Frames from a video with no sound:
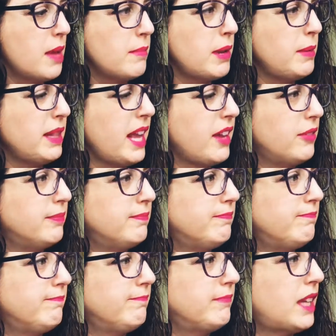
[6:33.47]
maybe like
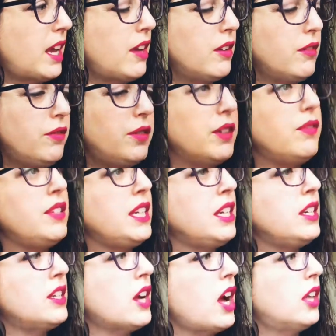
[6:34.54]

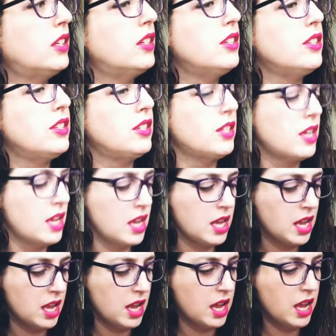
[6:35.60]
$15.
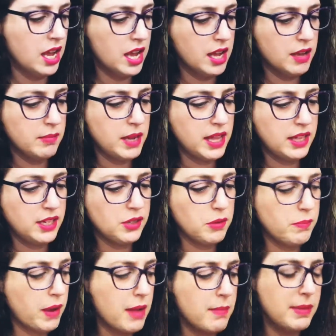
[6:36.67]
And these are by